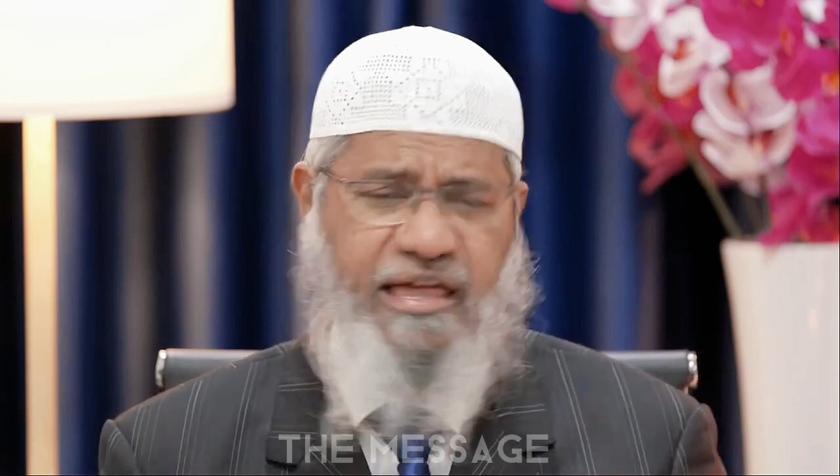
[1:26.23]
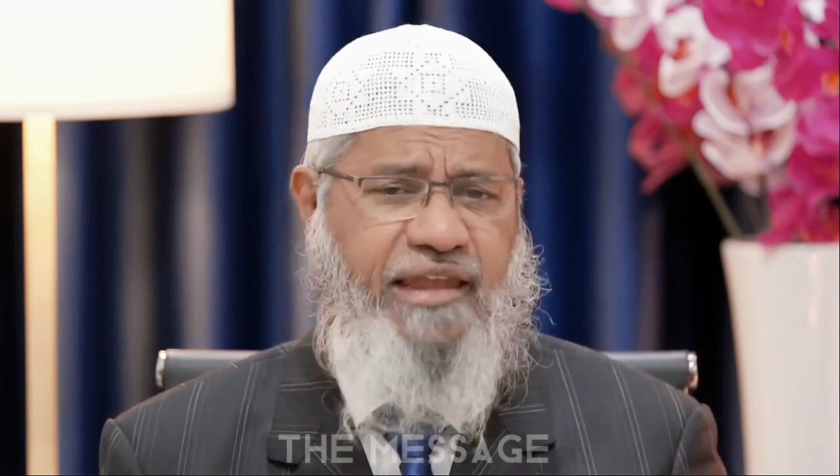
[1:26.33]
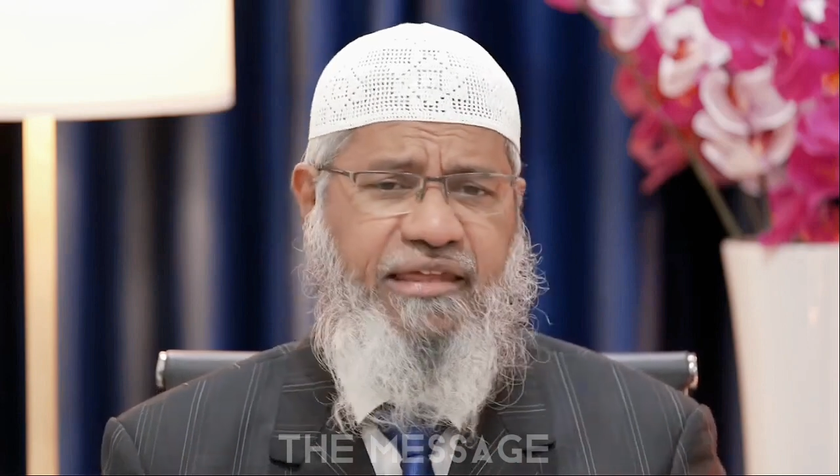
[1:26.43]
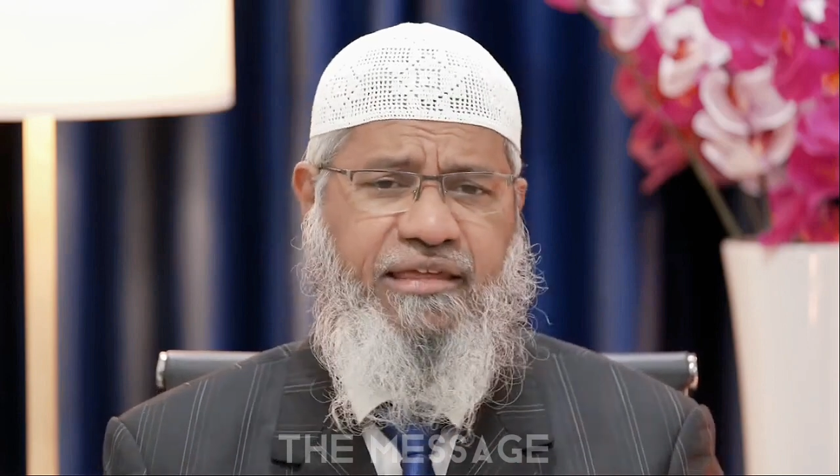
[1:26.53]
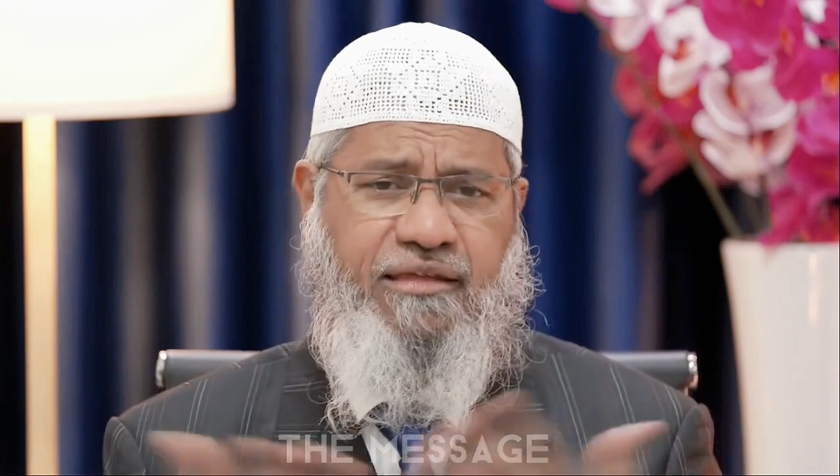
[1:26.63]

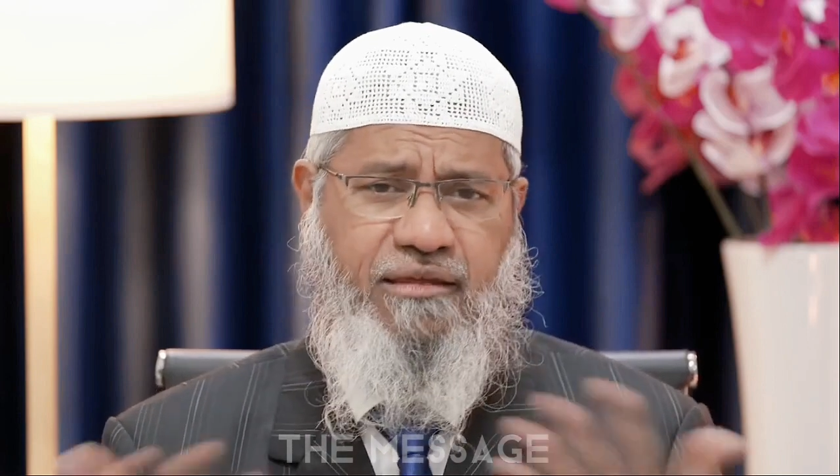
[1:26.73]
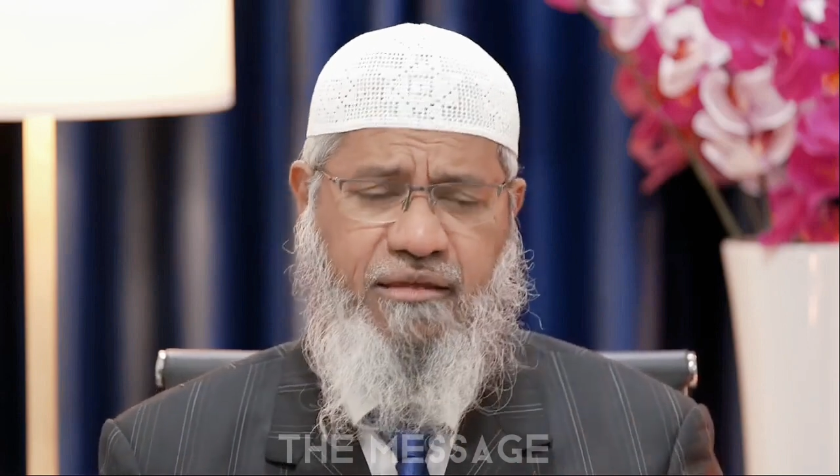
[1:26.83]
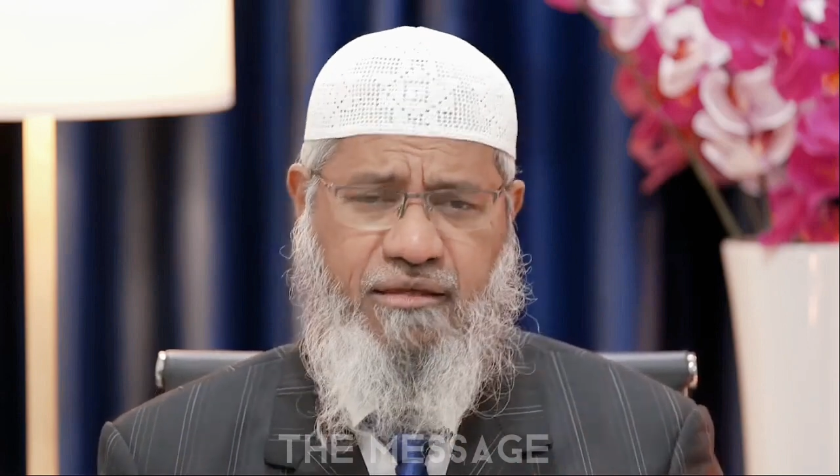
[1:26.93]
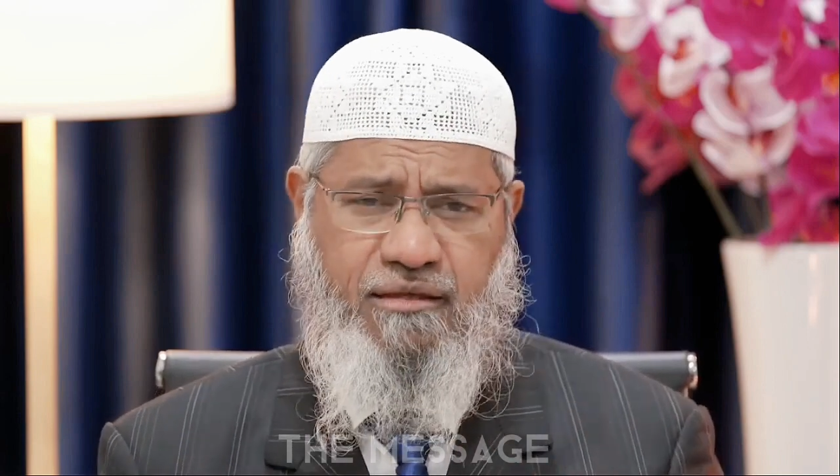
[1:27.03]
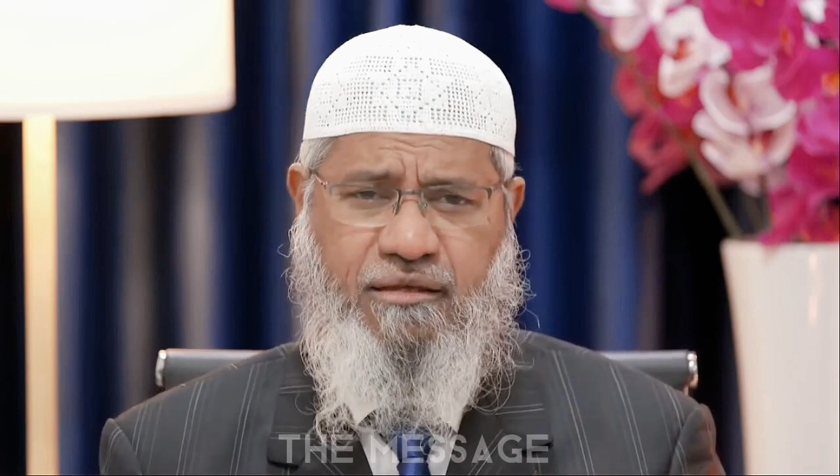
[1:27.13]
and he
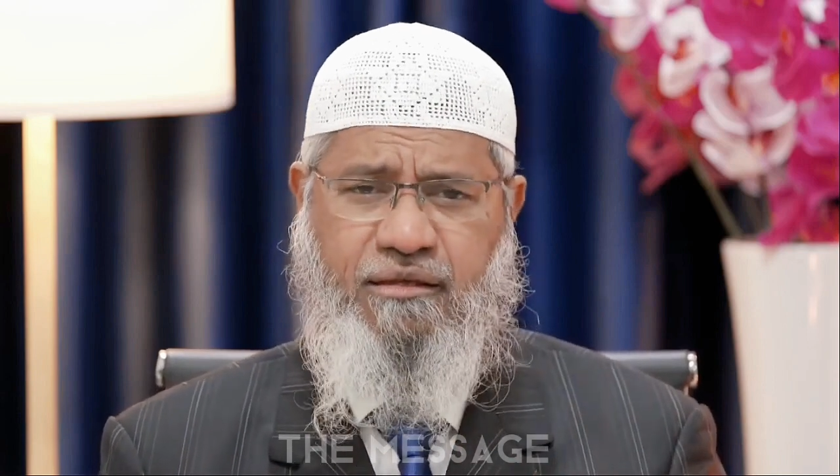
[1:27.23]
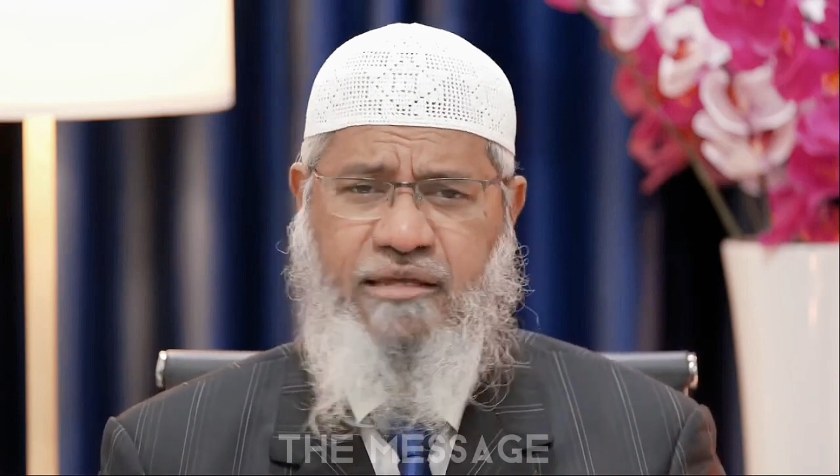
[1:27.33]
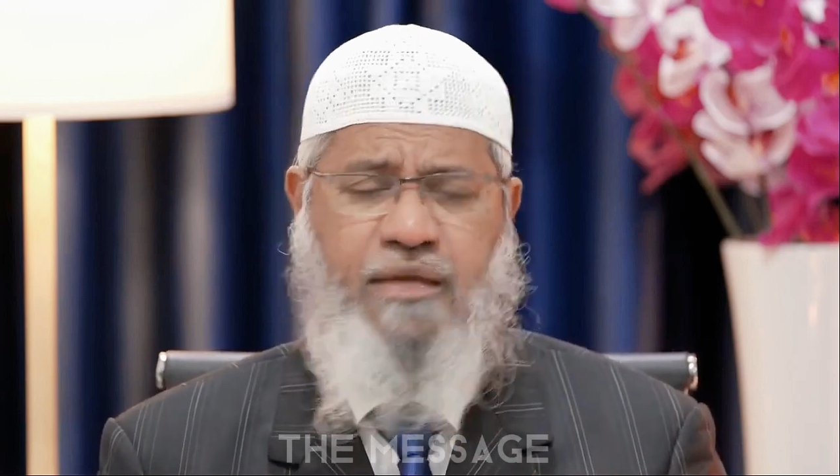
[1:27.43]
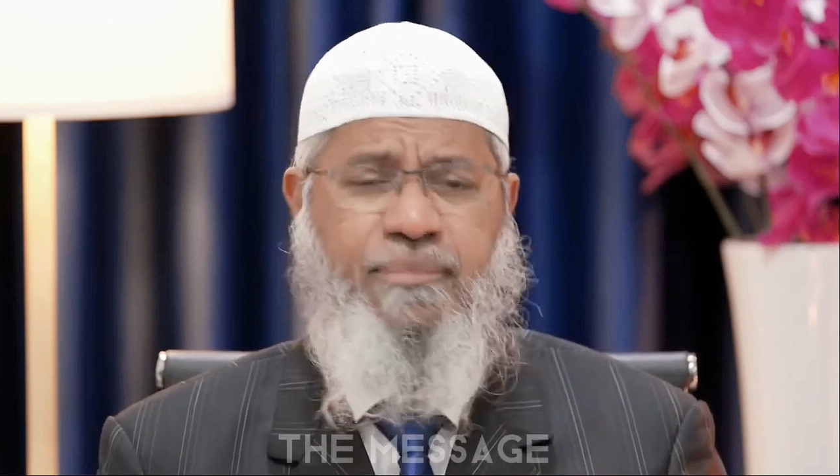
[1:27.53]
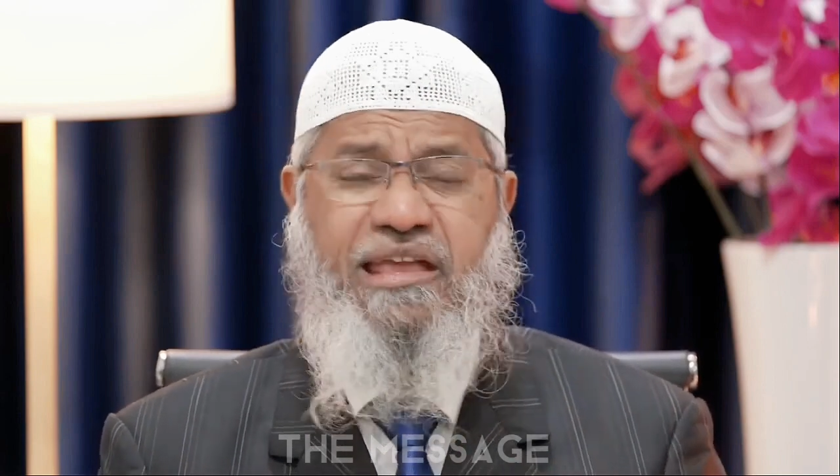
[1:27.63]

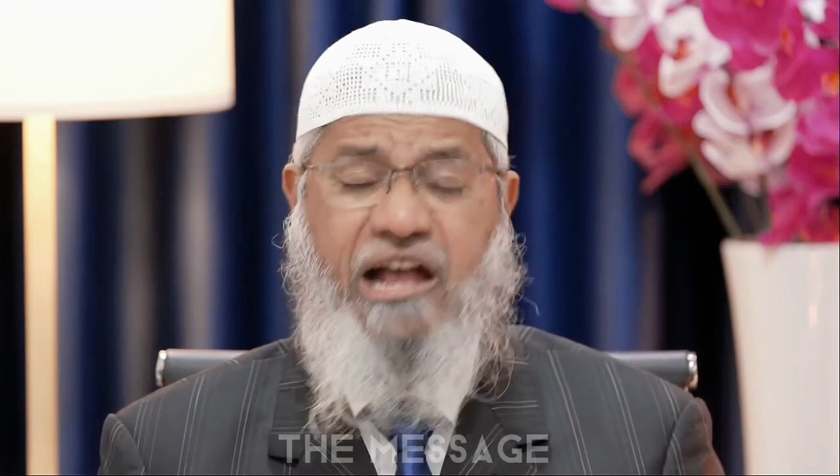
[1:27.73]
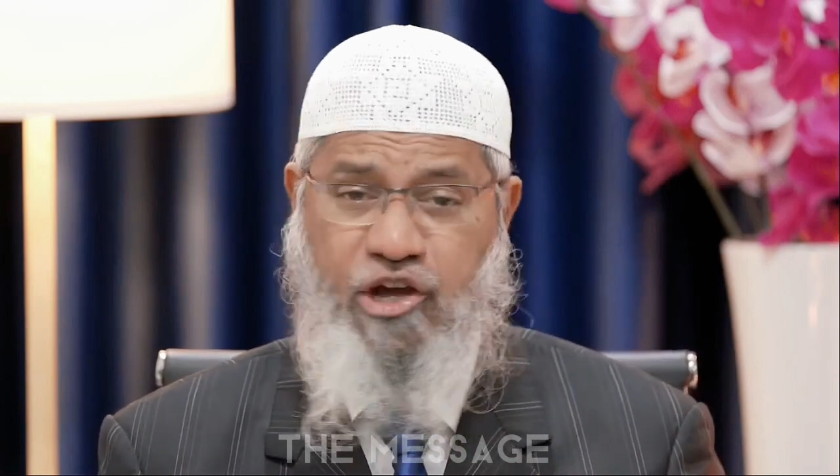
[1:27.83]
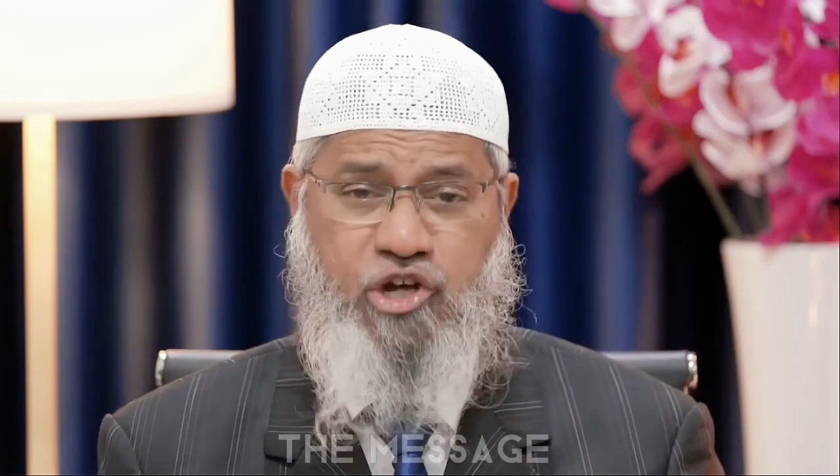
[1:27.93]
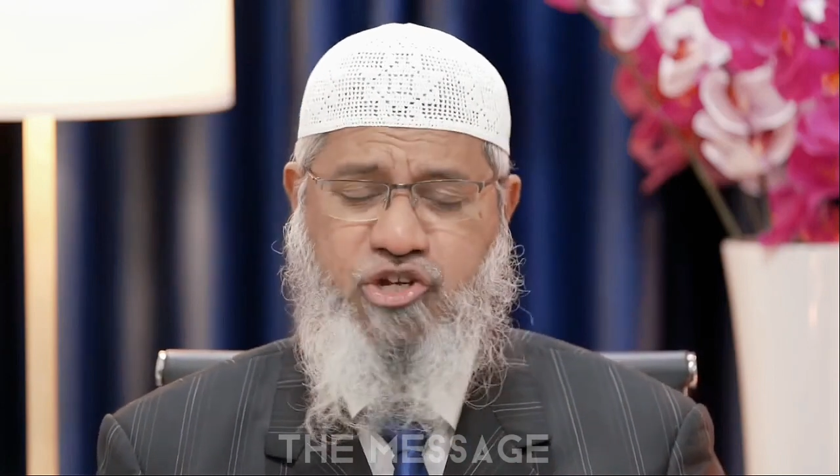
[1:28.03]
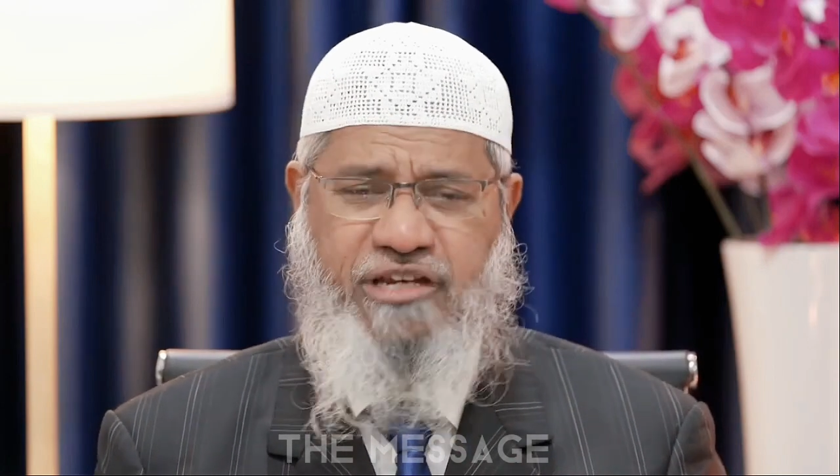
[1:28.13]
being a
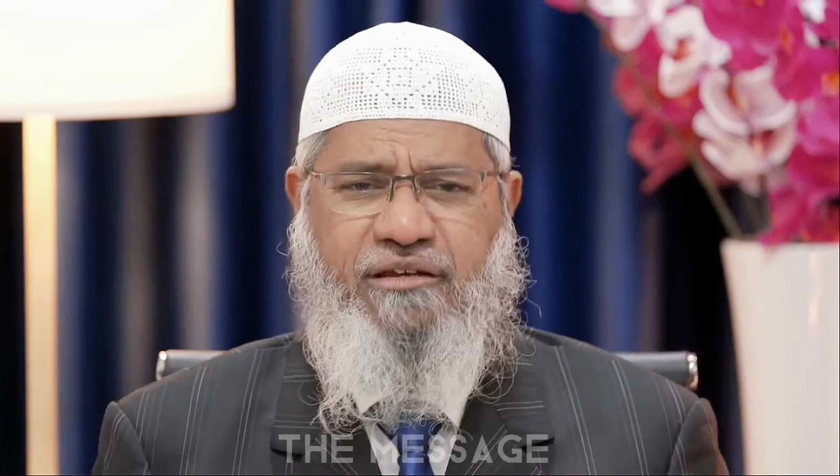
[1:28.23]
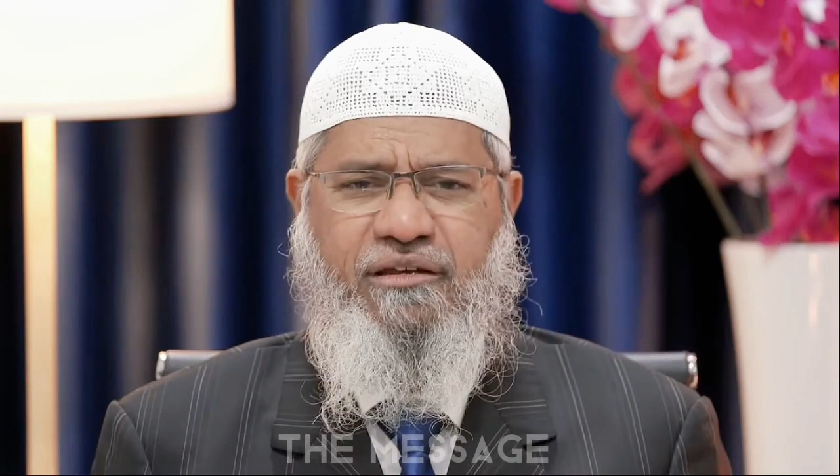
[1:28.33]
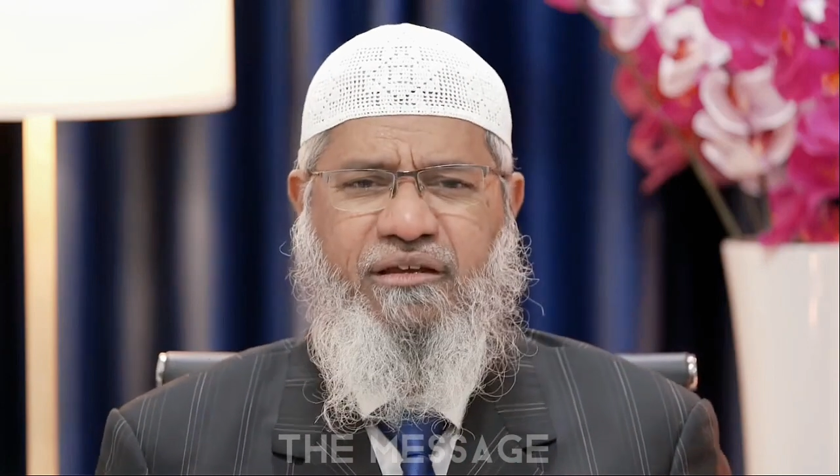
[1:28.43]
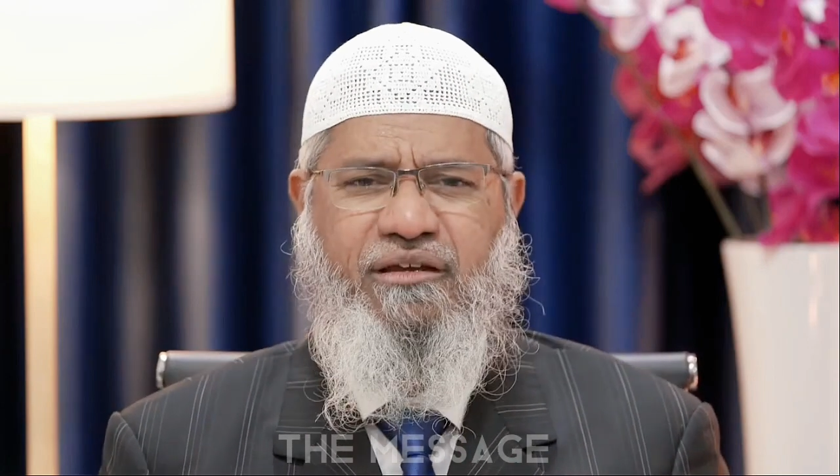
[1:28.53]
Christian,